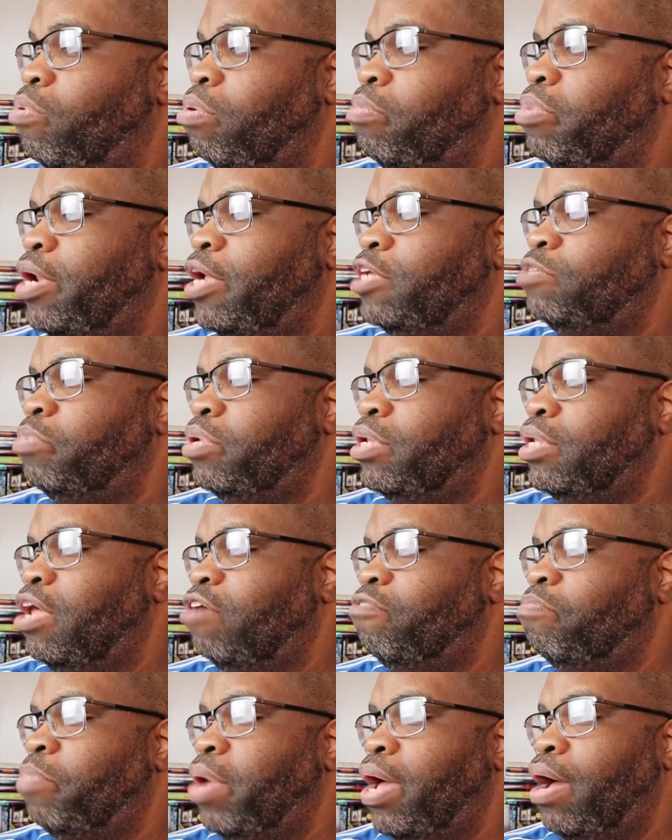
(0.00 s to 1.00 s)
woman has been
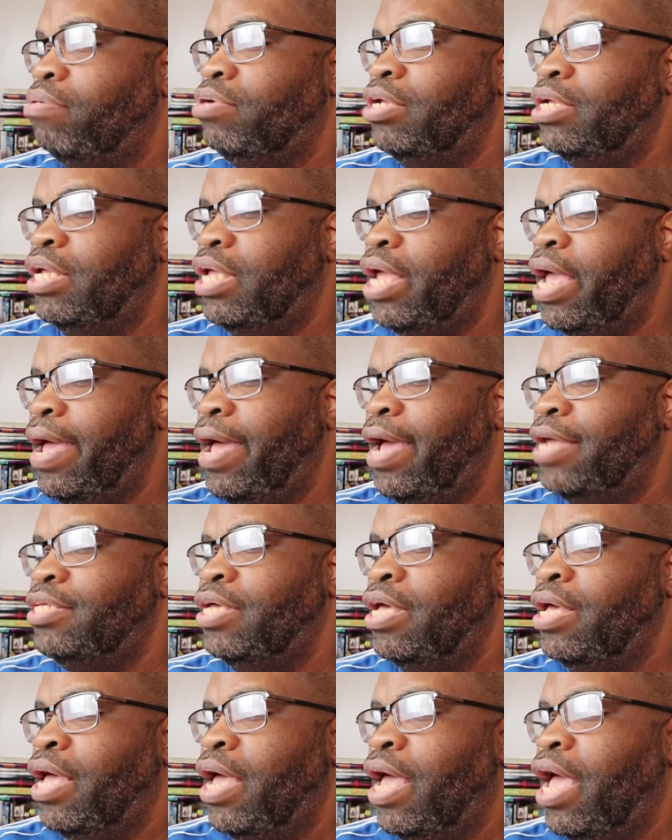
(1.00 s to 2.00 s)
left bound and gagged
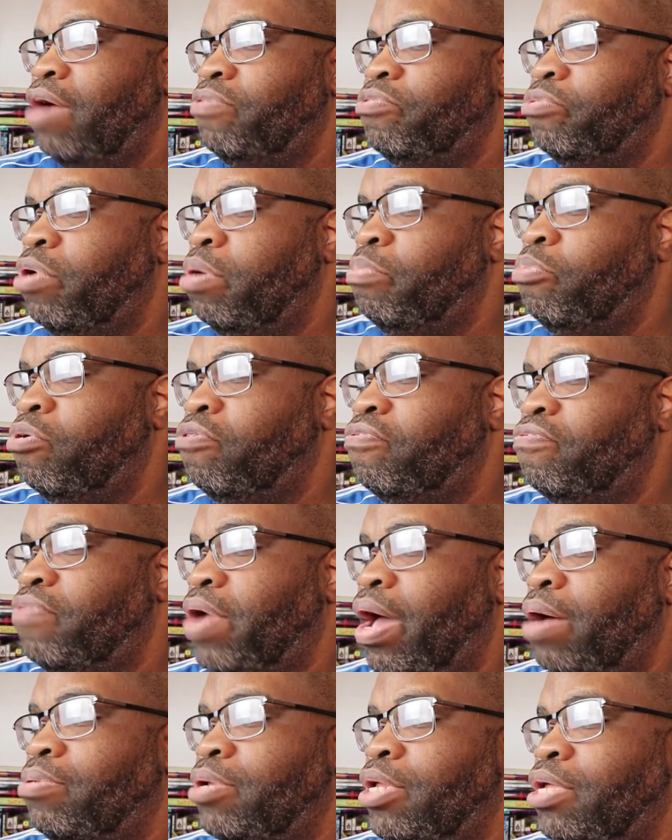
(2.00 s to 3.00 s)
after a
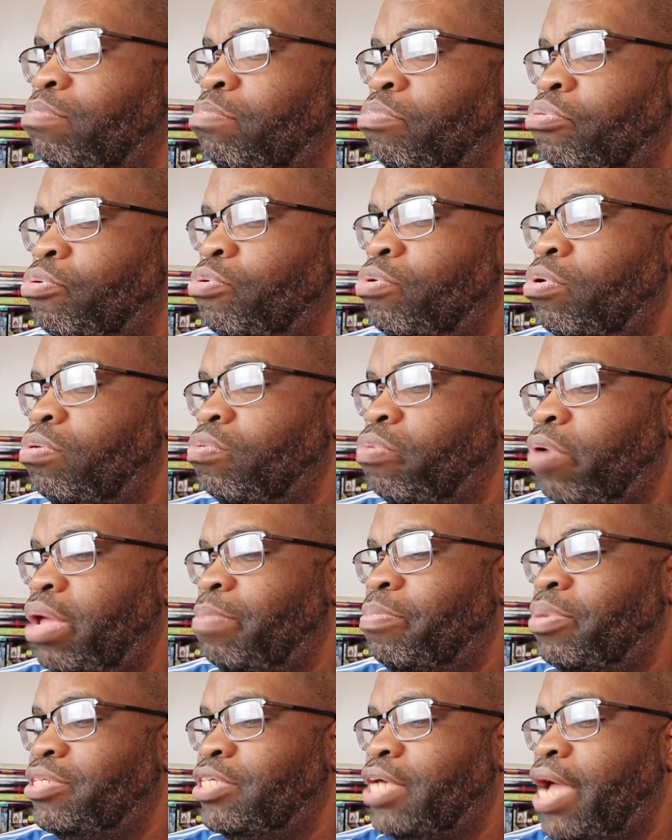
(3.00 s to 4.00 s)
profoundly brutal
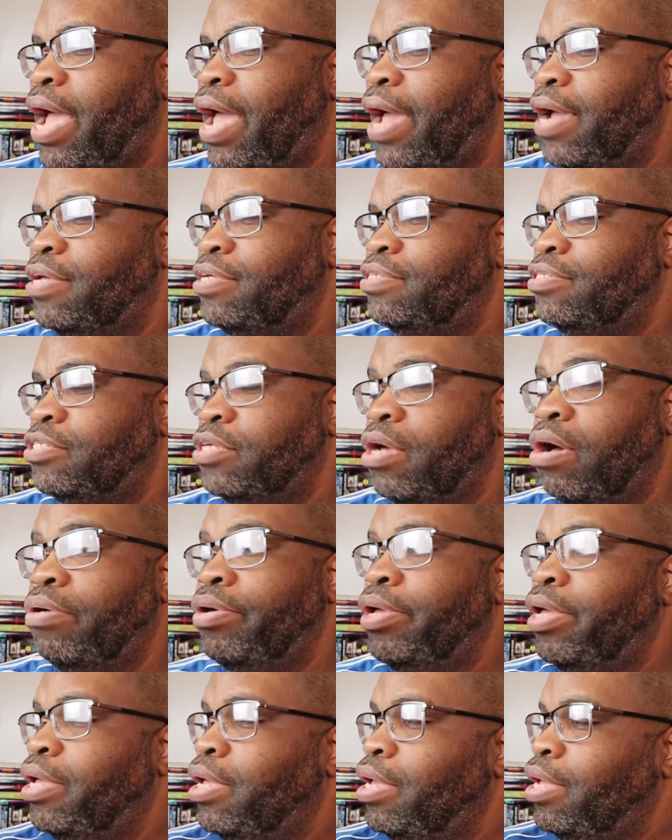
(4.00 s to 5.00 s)
rape attack. So
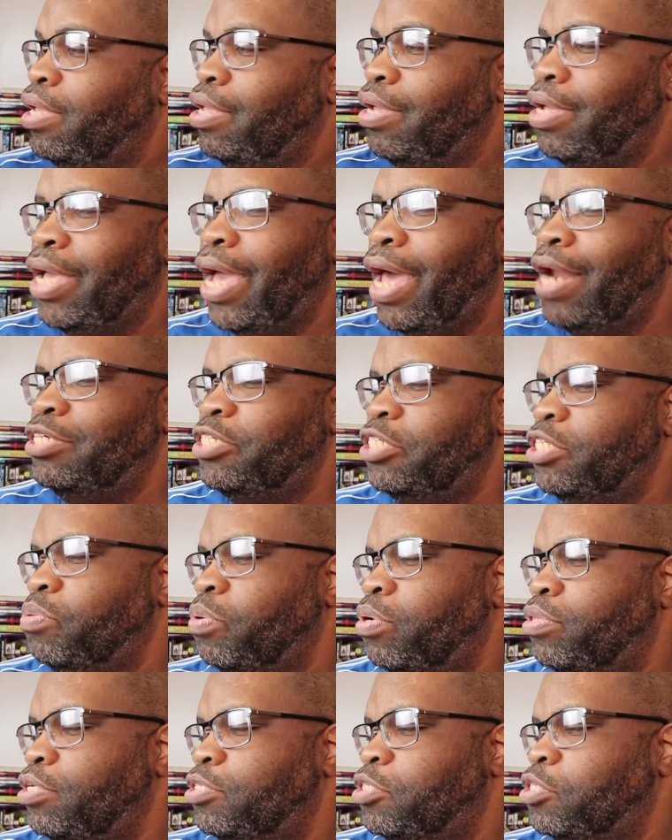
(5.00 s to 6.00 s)
you can kind of see
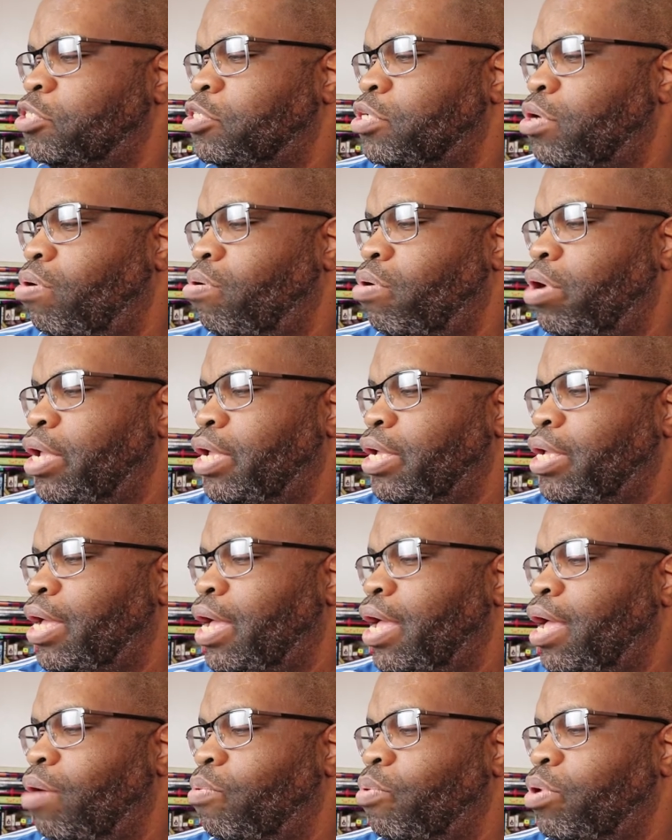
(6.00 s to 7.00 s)
where this is going,
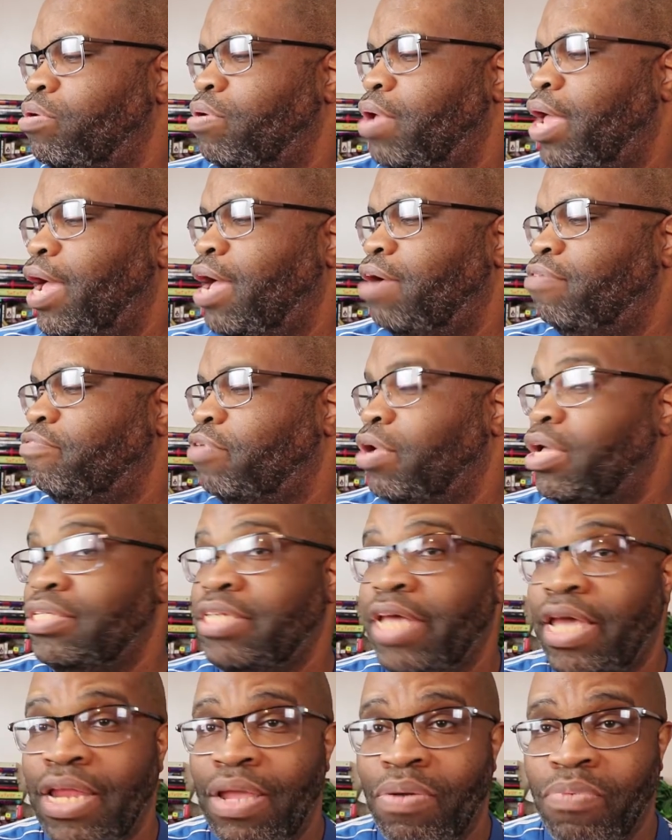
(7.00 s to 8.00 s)
uh, where you have uh,
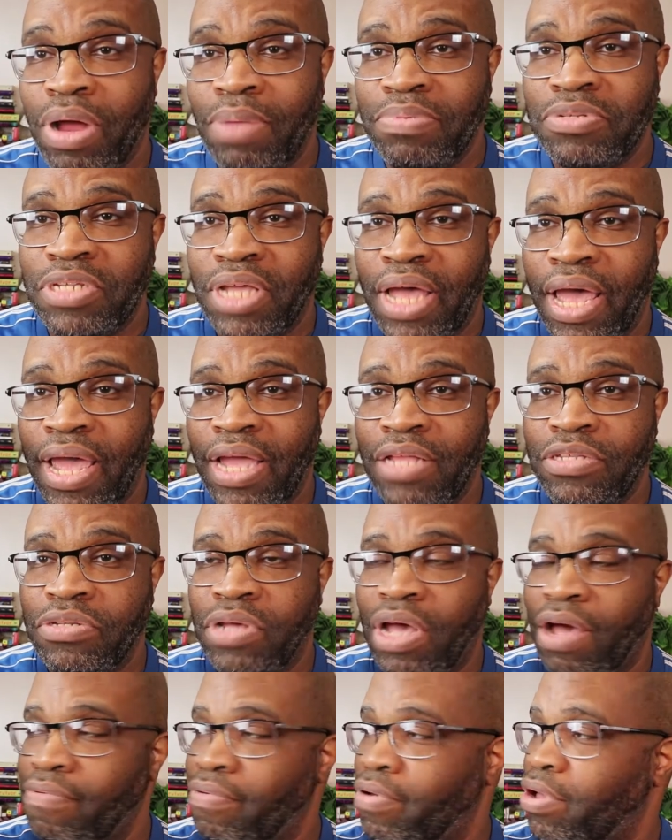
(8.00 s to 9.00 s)
dating websites,
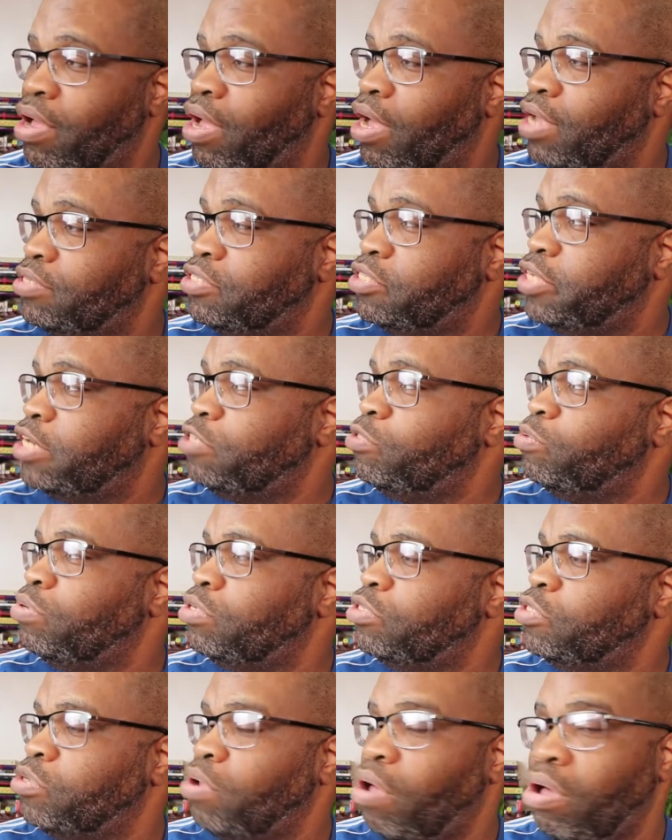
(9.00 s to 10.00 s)
you have a, a, sexual
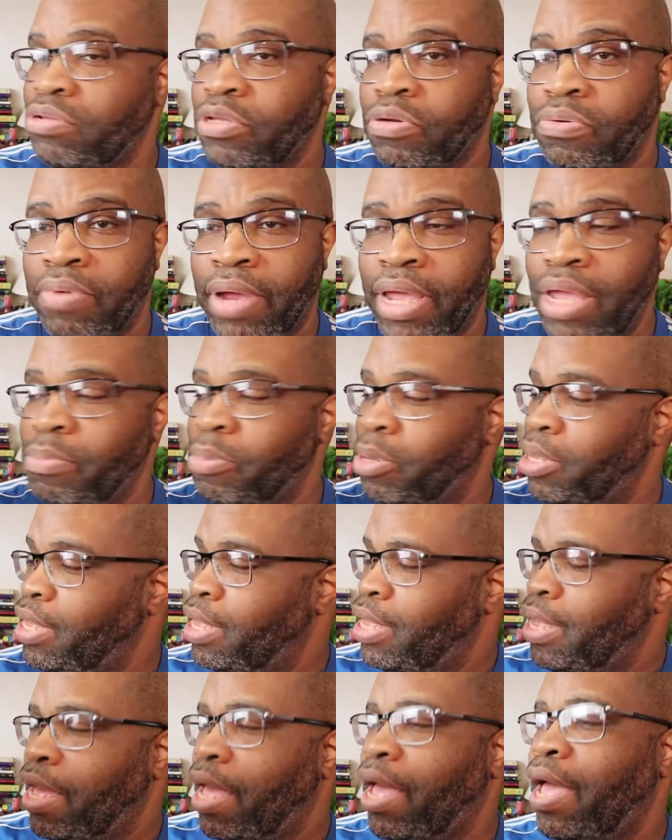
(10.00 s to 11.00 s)
assault, a rape,
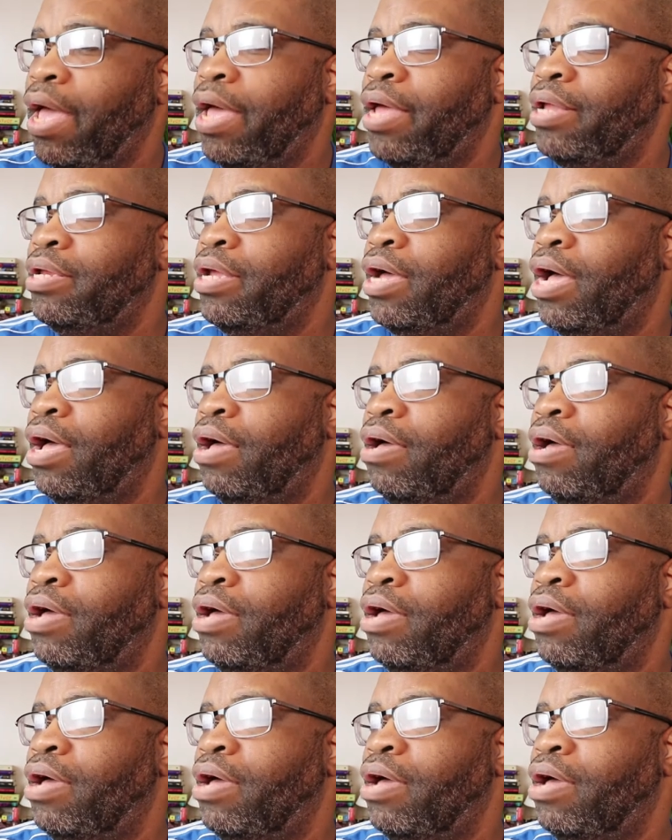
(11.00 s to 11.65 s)
and uh,